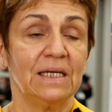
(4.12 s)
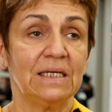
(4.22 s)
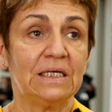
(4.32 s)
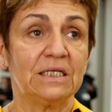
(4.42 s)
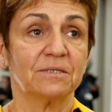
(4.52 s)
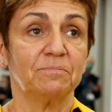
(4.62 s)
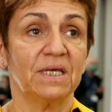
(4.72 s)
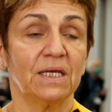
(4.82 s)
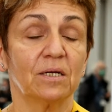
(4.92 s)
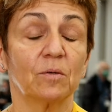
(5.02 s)
is
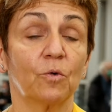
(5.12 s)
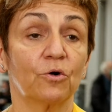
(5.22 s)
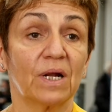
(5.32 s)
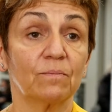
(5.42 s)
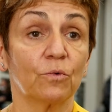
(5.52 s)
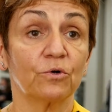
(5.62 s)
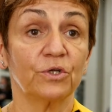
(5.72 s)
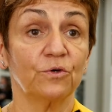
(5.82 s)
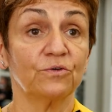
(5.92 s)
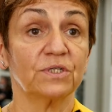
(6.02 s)
being more and
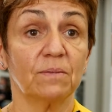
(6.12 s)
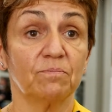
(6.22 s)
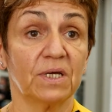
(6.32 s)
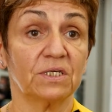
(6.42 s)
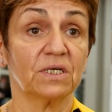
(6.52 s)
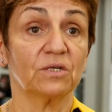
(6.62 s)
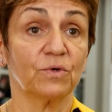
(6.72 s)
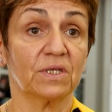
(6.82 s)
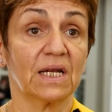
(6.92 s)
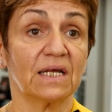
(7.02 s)
more used in patients with